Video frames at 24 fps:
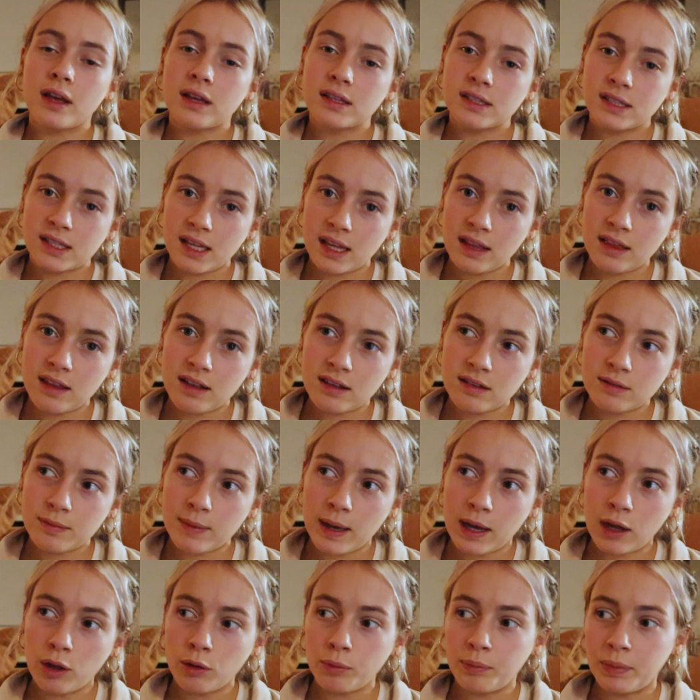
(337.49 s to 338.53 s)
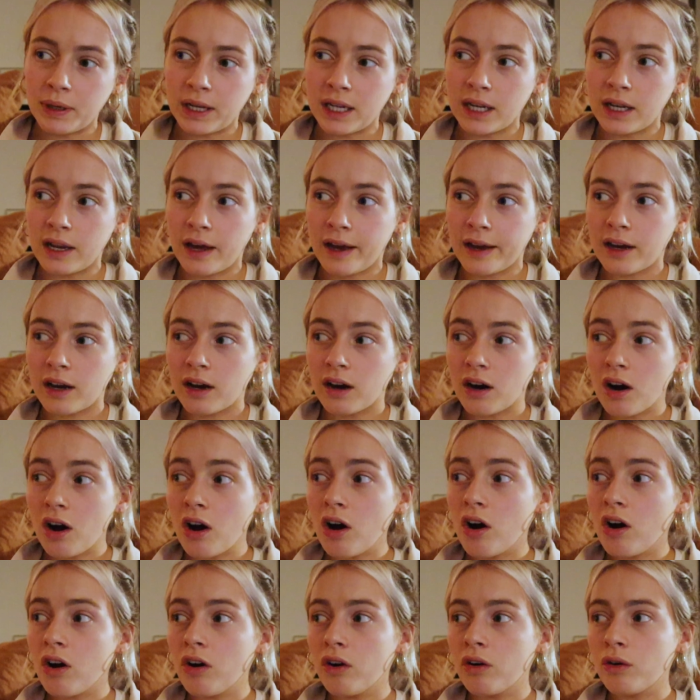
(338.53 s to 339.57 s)
Send this mail being like,
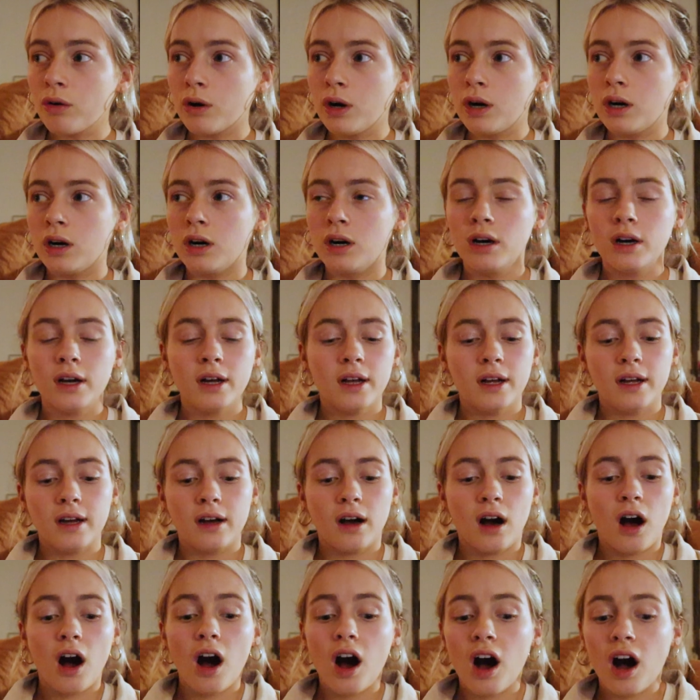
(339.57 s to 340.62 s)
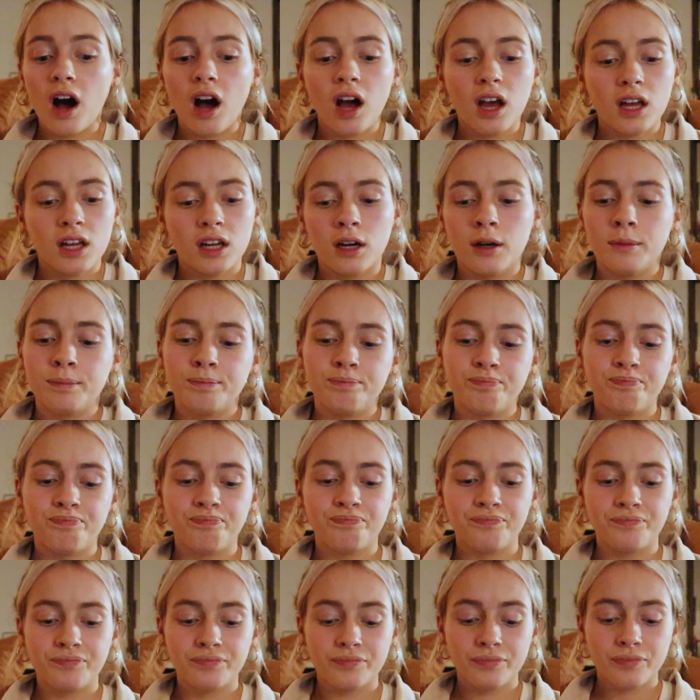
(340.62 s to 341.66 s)
hi,
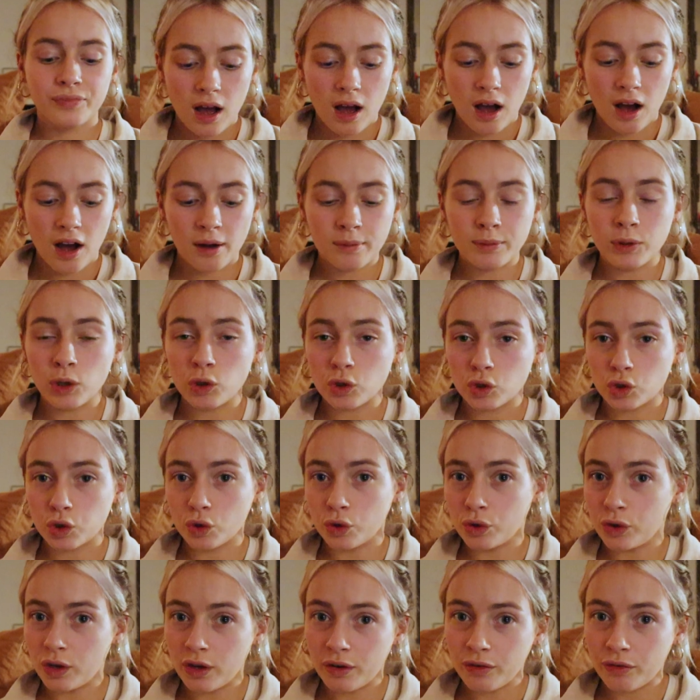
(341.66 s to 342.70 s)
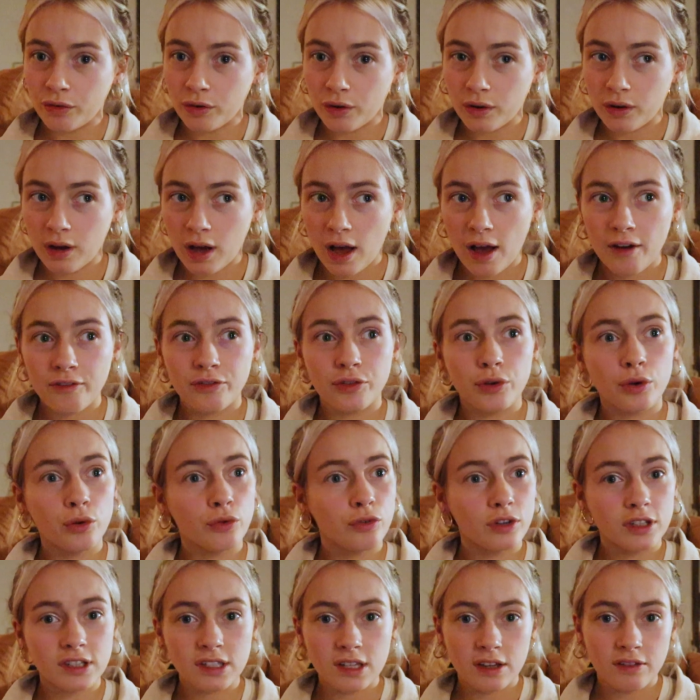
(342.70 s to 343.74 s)
I'm not sure have you
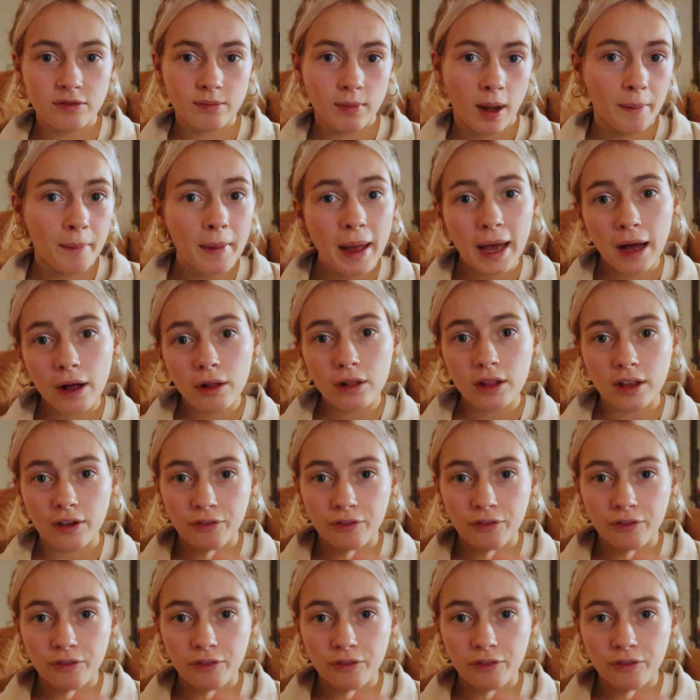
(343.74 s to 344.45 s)
received my mail?